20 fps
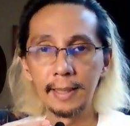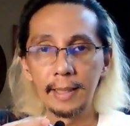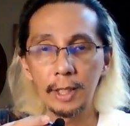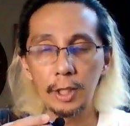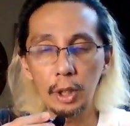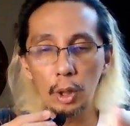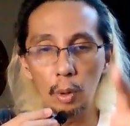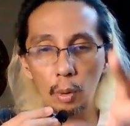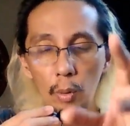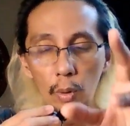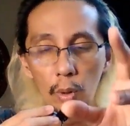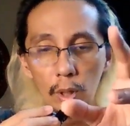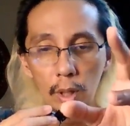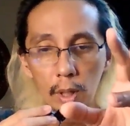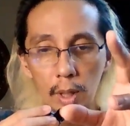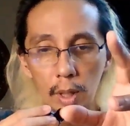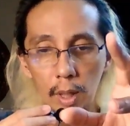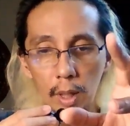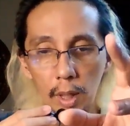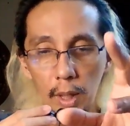So
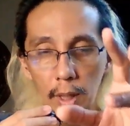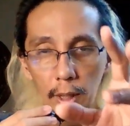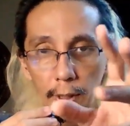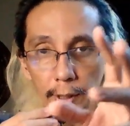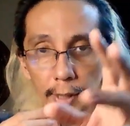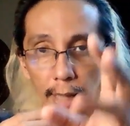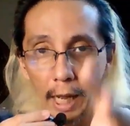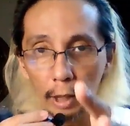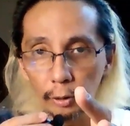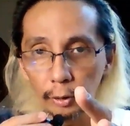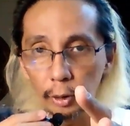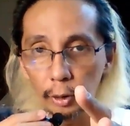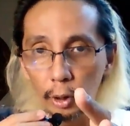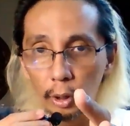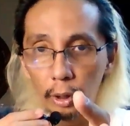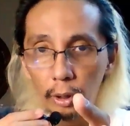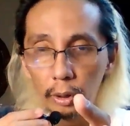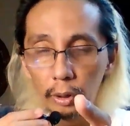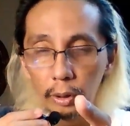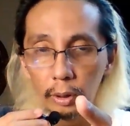
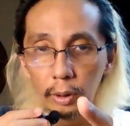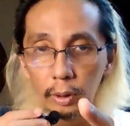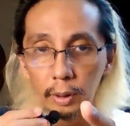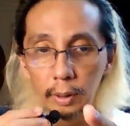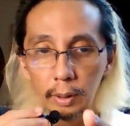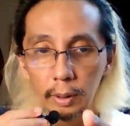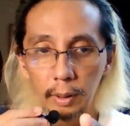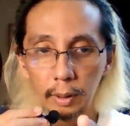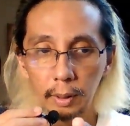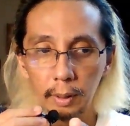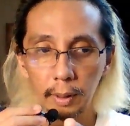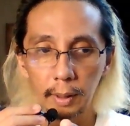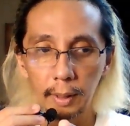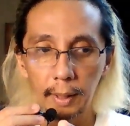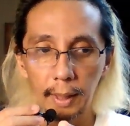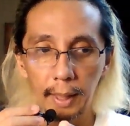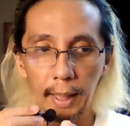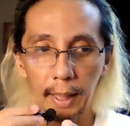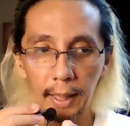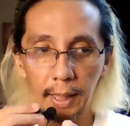Naoto,
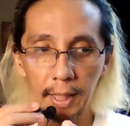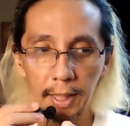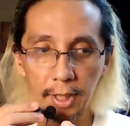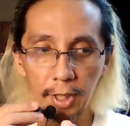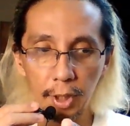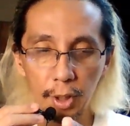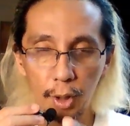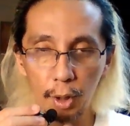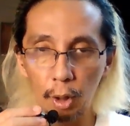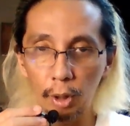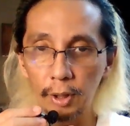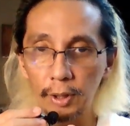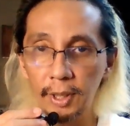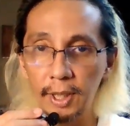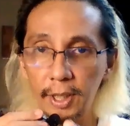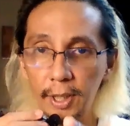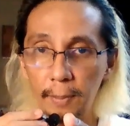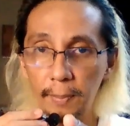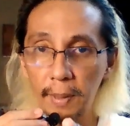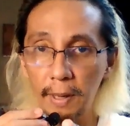in his short
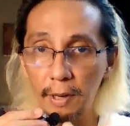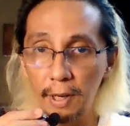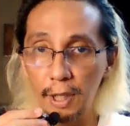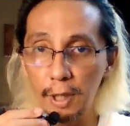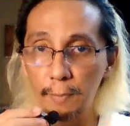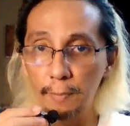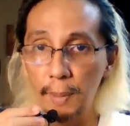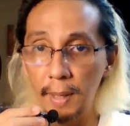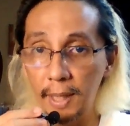disappearance,